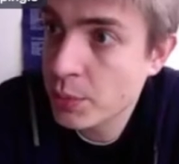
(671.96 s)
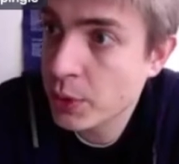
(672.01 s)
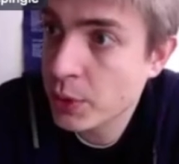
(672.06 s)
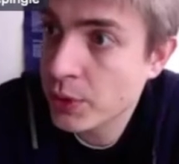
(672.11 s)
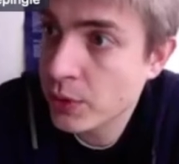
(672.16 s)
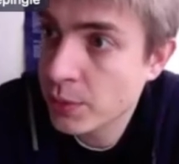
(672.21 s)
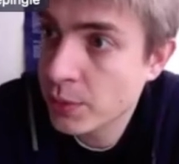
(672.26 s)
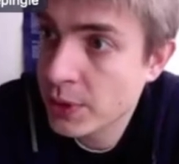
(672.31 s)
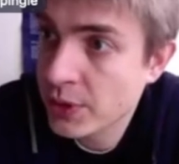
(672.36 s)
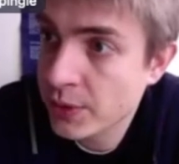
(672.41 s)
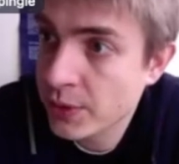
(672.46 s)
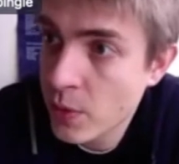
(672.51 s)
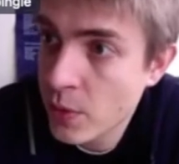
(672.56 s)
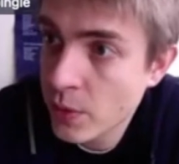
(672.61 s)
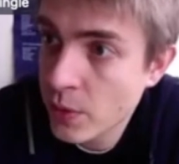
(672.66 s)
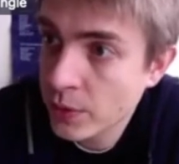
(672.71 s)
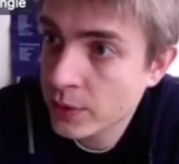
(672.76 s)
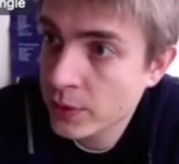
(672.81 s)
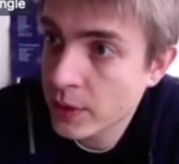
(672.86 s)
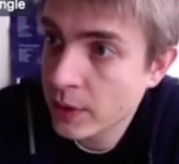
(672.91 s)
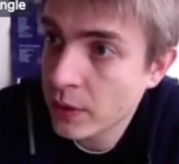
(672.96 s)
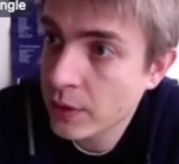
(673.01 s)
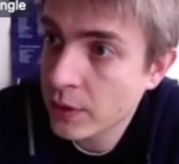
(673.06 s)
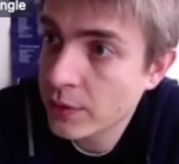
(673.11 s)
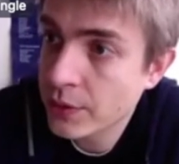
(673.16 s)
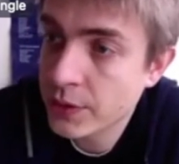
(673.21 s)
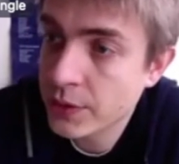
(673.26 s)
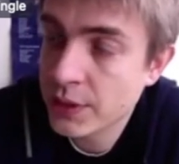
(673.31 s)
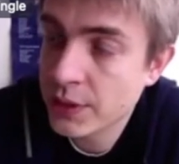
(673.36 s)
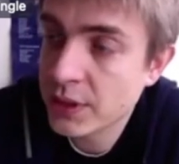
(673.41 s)
is supposed to be smooth and
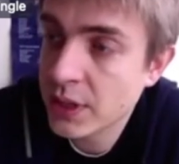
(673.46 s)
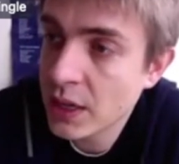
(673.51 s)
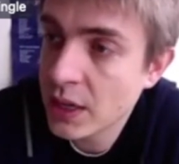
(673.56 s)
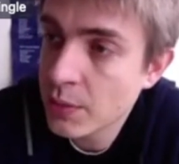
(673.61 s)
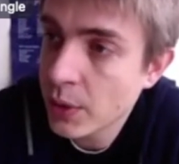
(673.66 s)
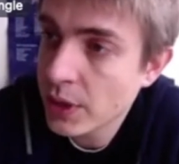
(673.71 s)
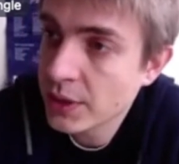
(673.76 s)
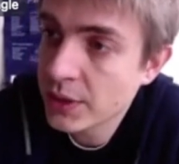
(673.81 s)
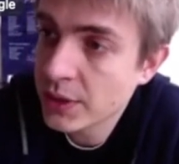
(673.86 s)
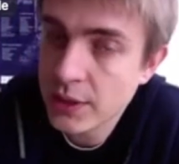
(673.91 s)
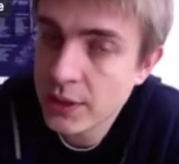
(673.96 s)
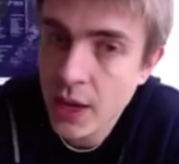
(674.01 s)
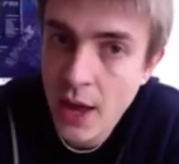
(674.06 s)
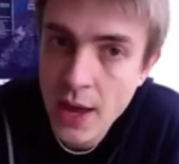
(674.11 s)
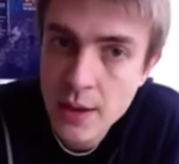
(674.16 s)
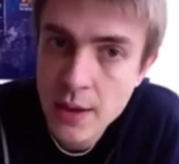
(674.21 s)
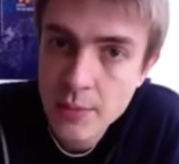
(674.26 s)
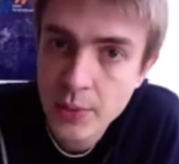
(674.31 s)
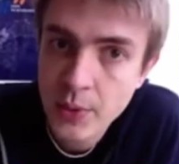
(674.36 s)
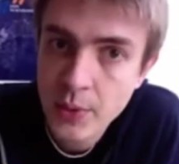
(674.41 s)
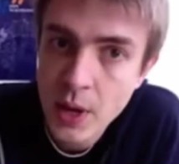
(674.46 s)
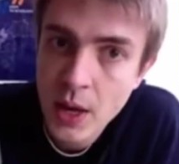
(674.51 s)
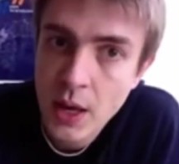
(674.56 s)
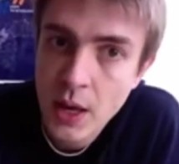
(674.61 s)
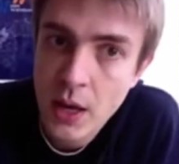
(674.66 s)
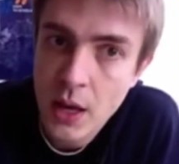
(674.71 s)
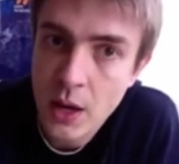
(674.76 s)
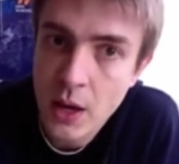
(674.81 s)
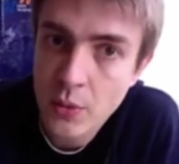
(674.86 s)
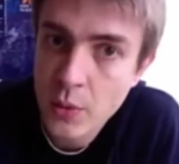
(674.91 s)
of sigmoid type.
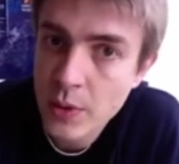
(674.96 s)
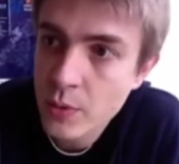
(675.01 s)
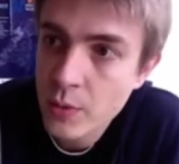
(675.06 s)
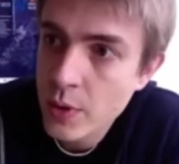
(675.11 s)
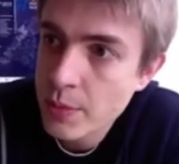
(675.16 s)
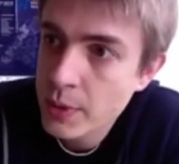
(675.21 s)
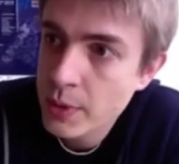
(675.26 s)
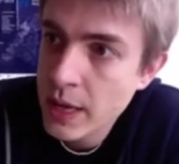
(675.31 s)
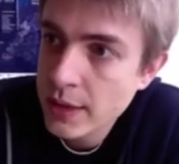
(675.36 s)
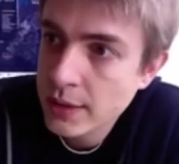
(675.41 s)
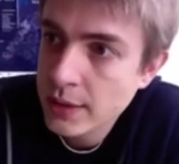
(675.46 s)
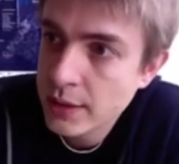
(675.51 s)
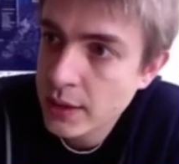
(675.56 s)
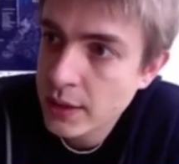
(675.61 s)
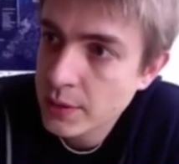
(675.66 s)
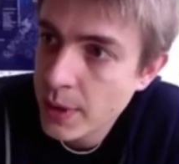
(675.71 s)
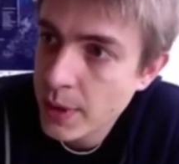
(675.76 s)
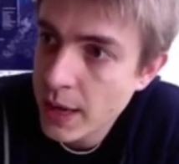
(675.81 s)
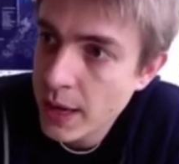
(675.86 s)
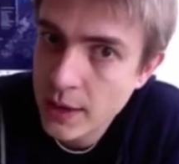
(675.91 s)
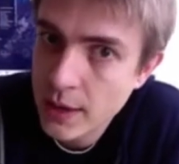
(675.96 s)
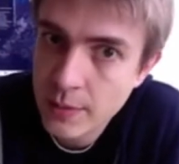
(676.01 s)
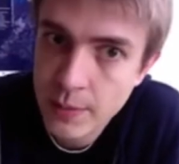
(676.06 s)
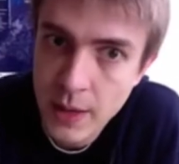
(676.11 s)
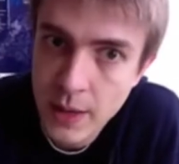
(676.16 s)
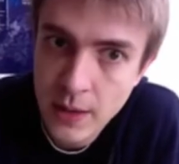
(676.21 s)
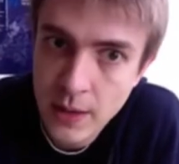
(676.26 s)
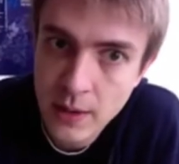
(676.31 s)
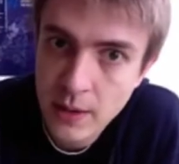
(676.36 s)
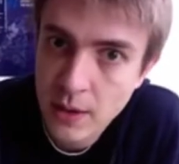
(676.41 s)
We replace it
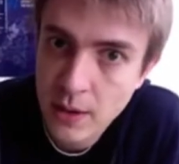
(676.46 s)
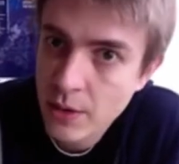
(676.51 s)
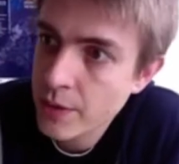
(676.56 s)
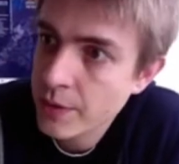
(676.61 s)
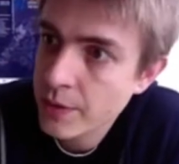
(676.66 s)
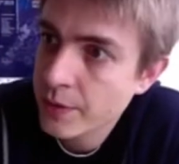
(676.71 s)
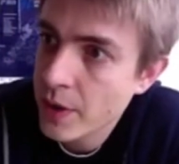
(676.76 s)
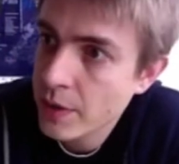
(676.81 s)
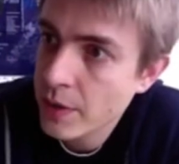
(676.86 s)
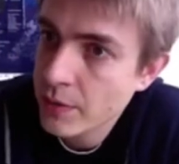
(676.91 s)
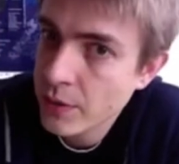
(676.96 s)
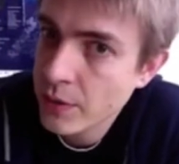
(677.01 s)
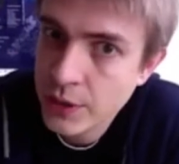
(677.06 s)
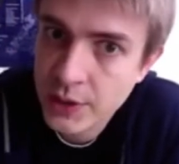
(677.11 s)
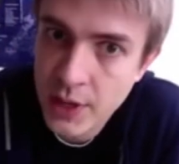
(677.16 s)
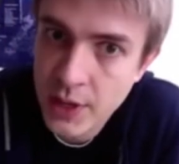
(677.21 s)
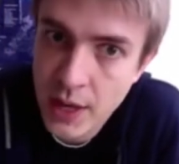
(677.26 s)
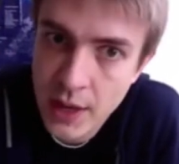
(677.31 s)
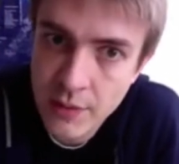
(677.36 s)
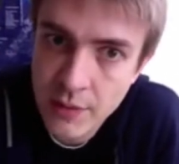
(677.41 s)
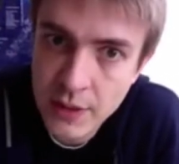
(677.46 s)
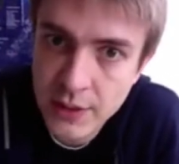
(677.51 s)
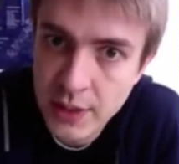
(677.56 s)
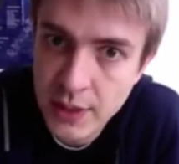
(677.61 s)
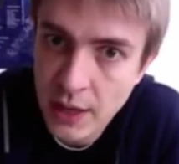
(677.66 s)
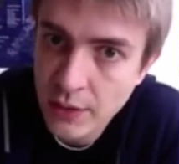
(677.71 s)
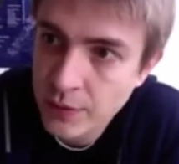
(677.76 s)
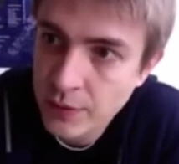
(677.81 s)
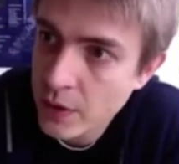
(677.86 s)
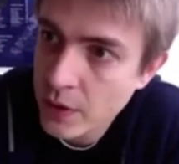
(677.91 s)
by our favorite
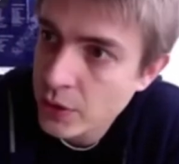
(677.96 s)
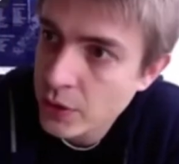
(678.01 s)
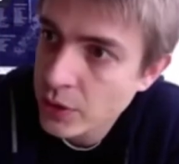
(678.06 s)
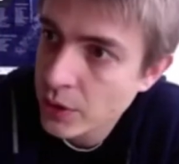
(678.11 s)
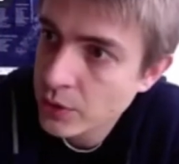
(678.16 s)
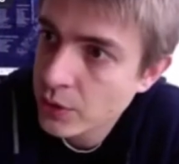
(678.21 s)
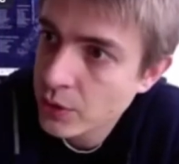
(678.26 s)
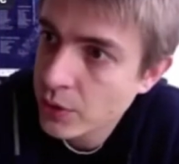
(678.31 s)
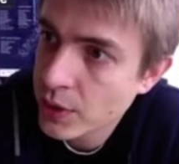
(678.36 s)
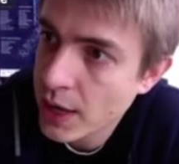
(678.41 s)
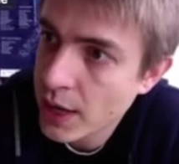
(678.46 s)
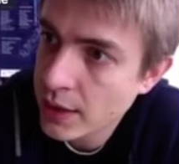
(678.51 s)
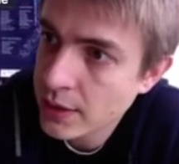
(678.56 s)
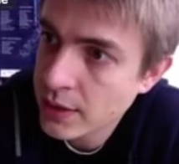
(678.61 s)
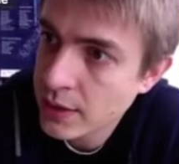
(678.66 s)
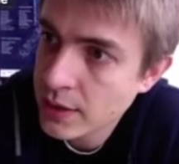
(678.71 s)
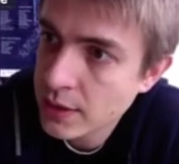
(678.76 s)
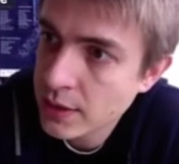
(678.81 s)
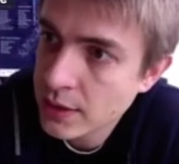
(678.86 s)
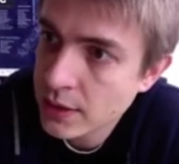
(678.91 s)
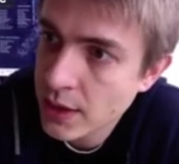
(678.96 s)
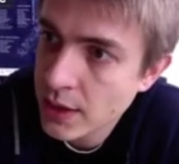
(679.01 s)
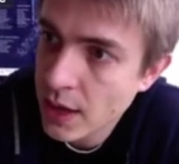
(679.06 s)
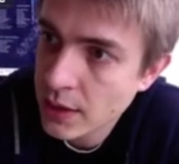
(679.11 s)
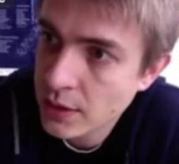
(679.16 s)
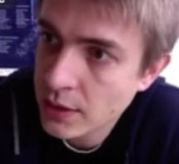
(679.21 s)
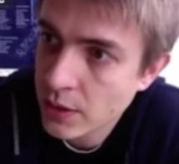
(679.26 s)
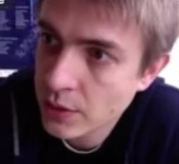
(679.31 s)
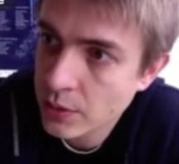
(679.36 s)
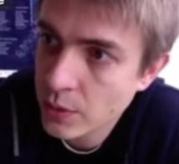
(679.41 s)
Heaviside function to get
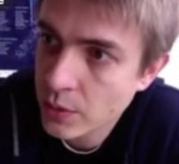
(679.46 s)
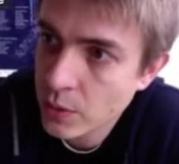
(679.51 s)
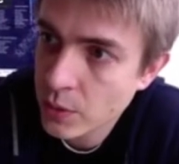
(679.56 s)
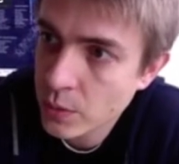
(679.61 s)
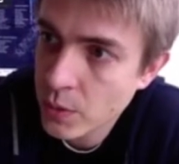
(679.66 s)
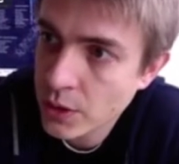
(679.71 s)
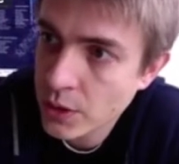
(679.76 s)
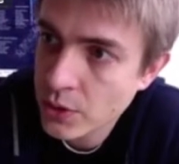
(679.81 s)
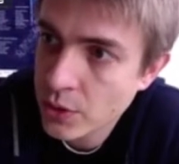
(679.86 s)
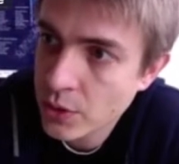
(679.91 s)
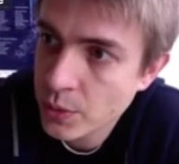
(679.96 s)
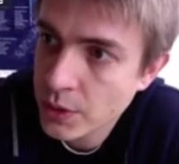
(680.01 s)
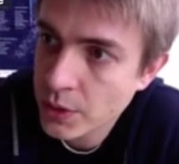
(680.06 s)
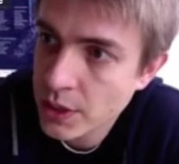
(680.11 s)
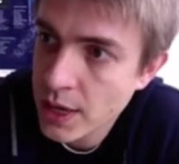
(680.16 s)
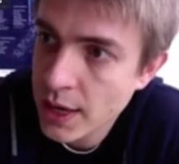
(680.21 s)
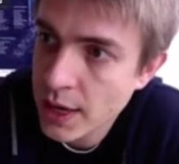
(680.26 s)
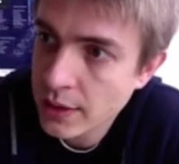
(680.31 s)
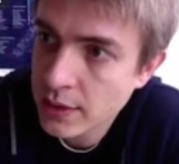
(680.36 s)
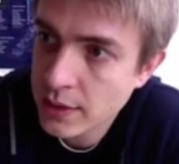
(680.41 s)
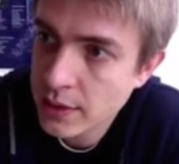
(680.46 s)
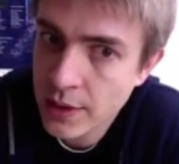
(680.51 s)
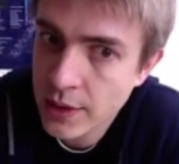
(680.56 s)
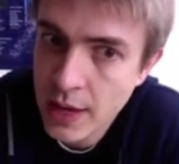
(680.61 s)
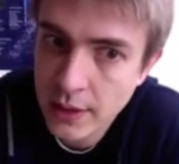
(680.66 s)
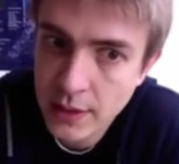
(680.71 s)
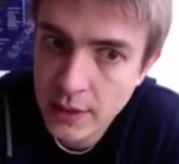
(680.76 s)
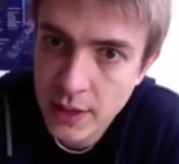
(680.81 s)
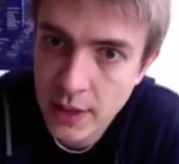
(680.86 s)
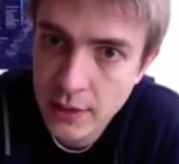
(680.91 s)
insight on what you would get in
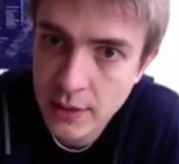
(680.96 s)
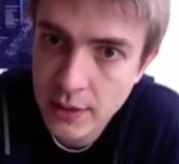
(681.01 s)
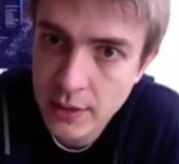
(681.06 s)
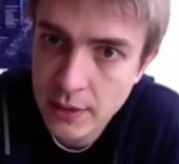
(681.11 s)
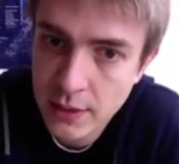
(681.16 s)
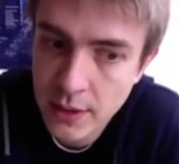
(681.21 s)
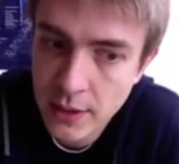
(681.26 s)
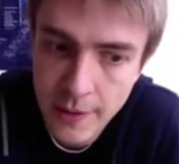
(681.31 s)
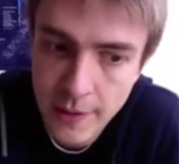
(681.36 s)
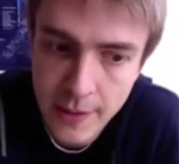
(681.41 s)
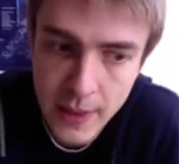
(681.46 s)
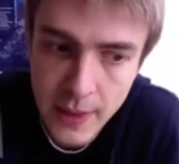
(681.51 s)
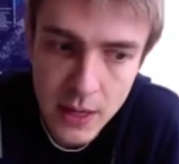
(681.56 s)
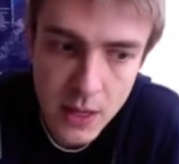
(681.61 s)
that case.